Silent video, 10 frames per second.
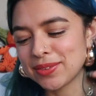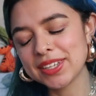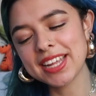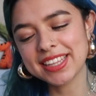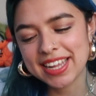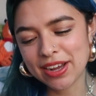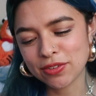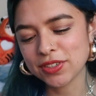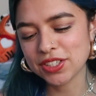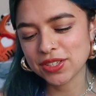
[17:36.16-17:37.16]
I really like that
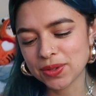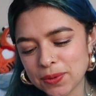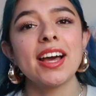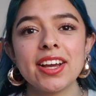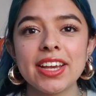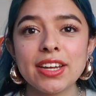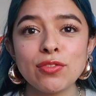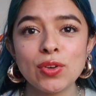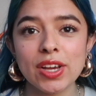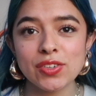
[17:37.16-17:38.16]
outfit too. Yeah, again,
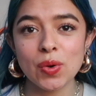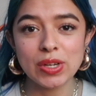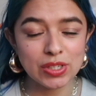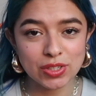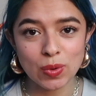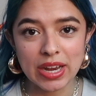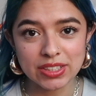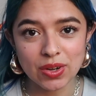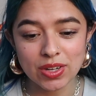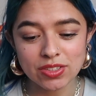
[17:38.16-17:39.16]
if you guys are going to the
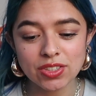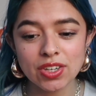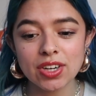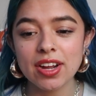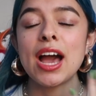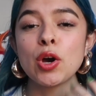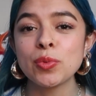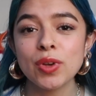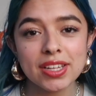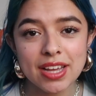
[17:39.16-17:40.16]
Twice concert, I
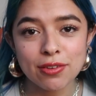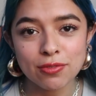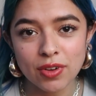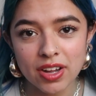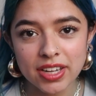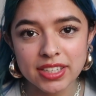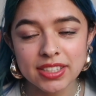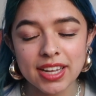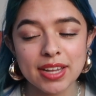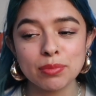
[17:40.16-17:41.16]
hope you guys have
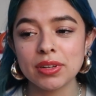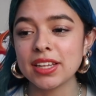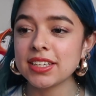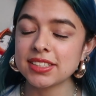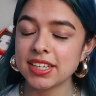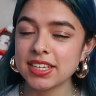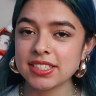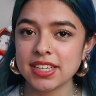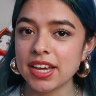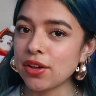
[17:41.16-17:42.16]
fun, and please stay
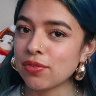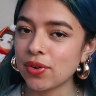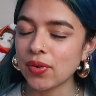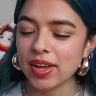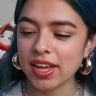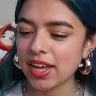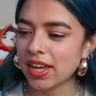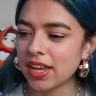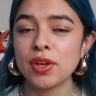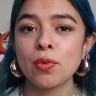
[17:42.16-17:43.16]
safe,
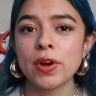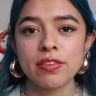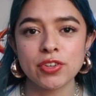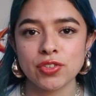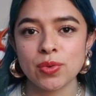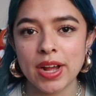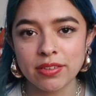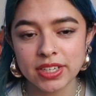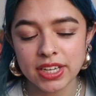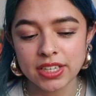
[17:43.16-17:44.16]
okay? Be aware of your
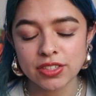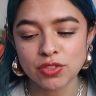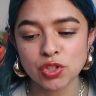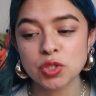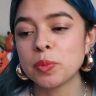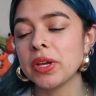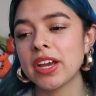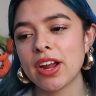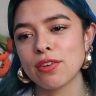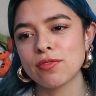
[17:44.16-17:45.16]
surroundings, just be
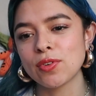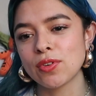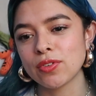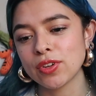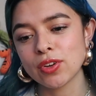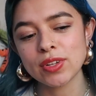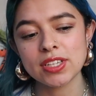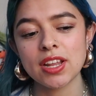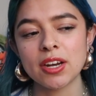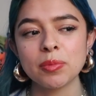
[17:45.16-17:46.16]
careful. You know,
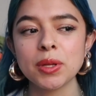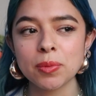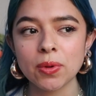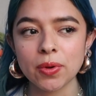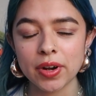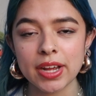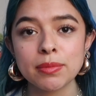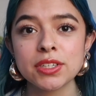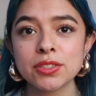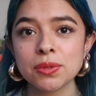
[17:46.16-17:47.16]
it's a lot of people
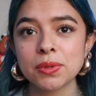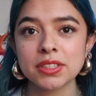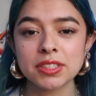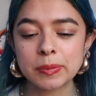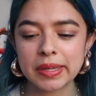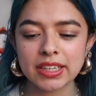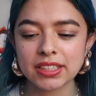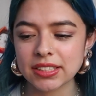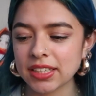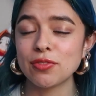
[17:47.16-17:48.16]
crammed into one
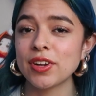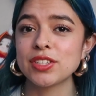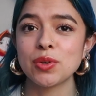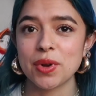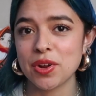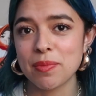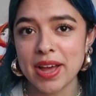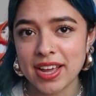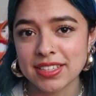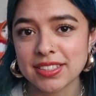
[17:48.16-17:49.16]
space. Don't forget to wear your
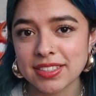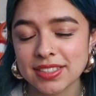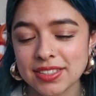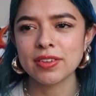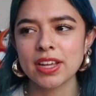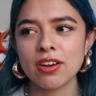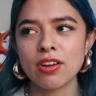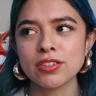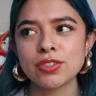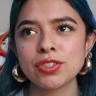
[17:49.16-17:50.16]
masks. I feel like
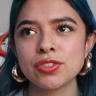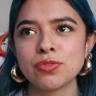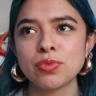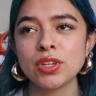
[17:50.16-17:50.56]
concerts